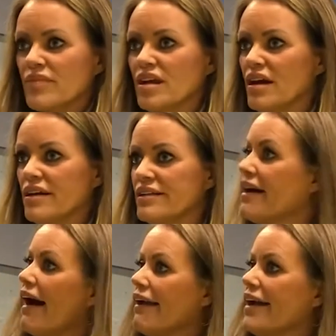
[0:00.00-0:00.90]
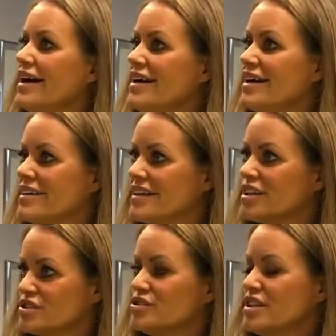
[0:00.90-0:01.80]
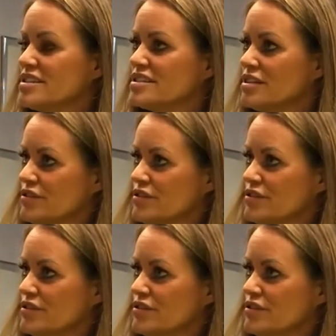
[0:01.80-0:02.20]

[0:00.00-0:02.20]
a gala and there's a dress code,